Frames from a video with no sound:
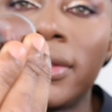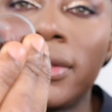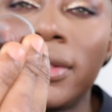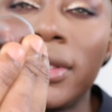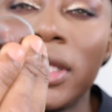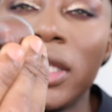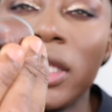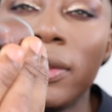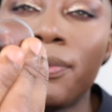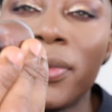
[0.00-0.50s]

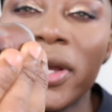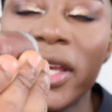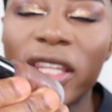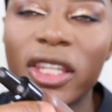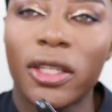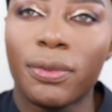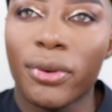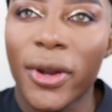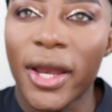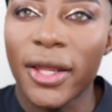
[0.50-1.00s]
Deep
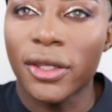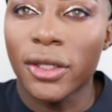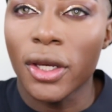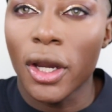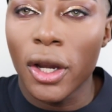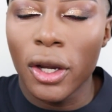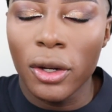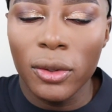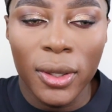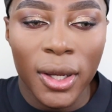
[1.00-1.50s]

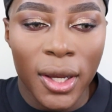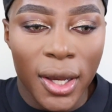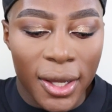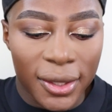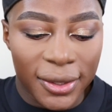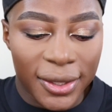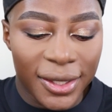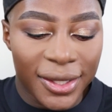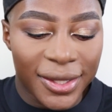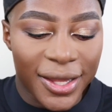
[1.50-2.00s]
Espresso.
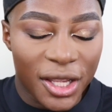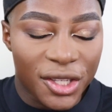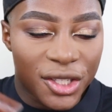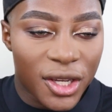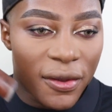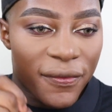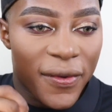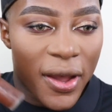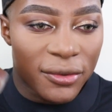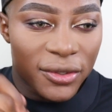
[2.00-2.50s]
This is
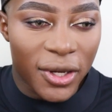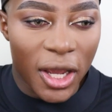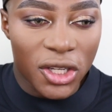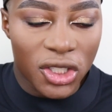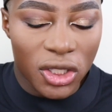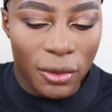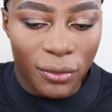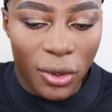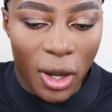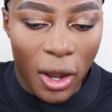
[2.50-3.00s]
actually a
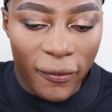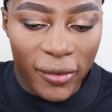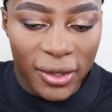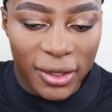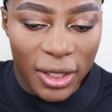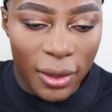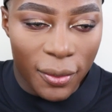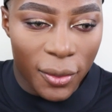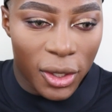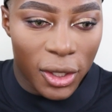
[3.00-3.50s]
foundation, but
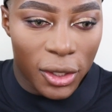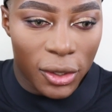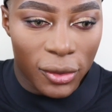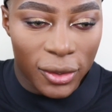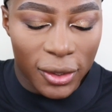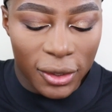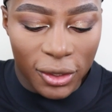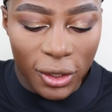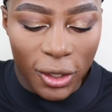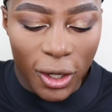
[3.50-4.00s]
obviously I'm gonna
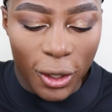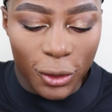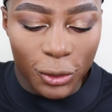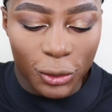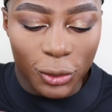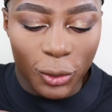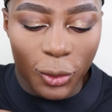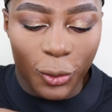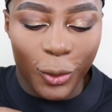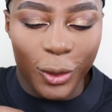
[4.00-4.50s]
use it to
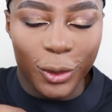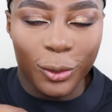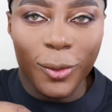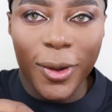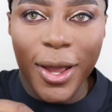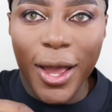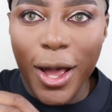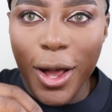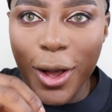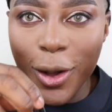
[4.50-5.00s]
contour as
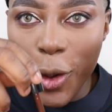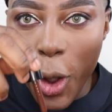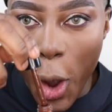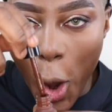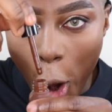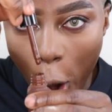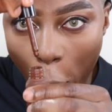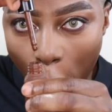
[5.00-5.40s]
well.